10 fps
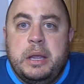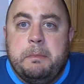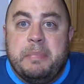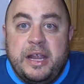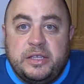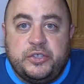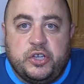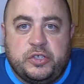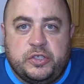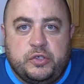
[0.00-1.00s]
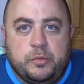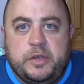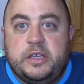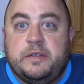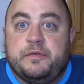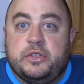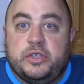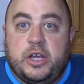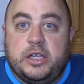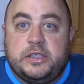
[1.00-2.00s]
made suggestions to me to different
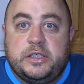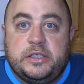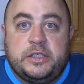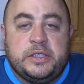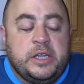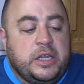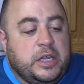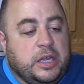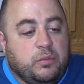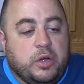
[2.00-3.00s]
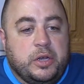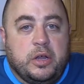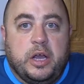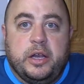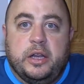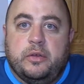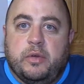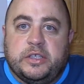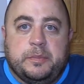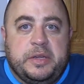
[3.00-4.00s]
sauces and whatnot and
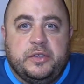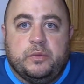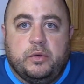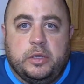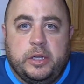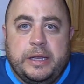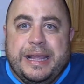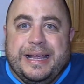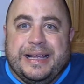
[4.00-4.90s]
recipes and whatnot.